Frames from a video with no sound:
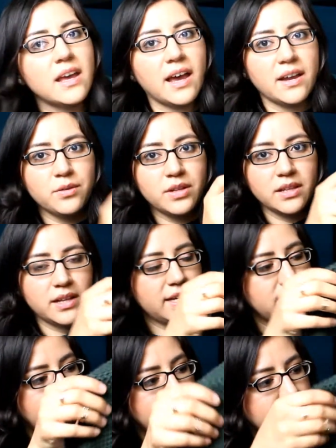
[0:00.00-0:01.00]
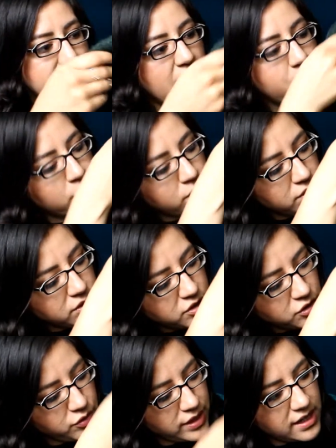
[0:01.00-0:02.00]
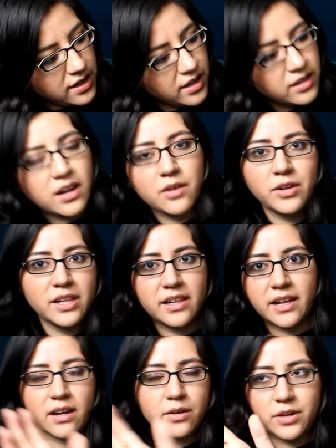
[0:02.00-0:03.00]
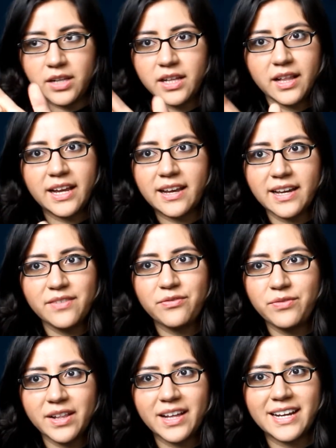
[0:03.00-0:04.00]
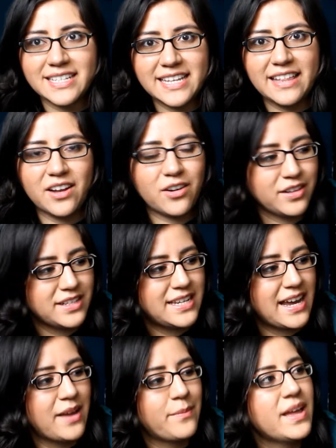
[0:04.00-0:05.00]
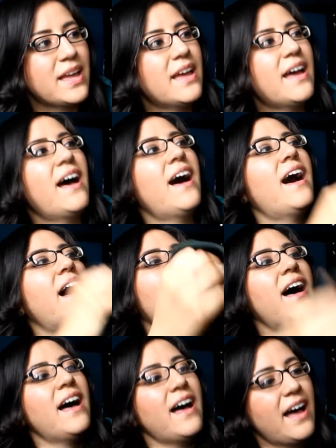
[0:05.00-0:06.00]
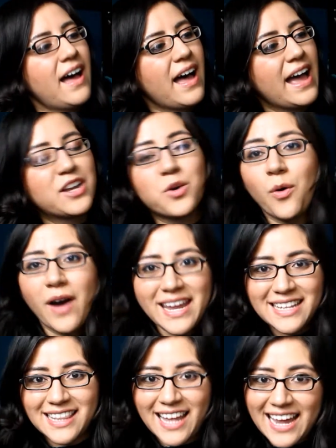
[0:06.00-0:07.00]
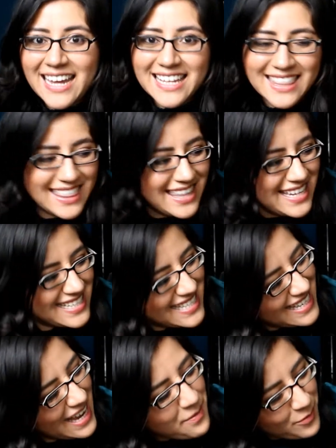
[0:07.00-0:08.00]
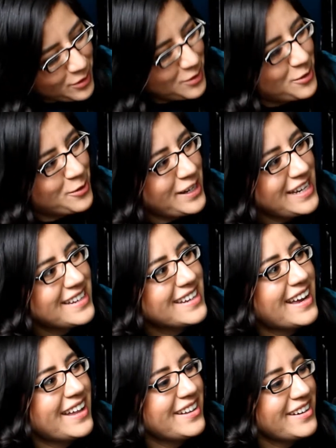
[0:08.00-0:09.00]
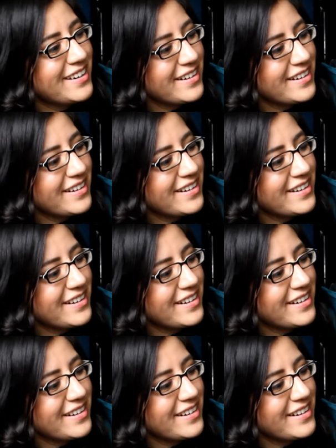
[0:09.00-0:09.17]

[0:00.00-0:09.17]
I really like this emerald green color. I really like. I feel like I say that all the time. I quite like this emerald green color.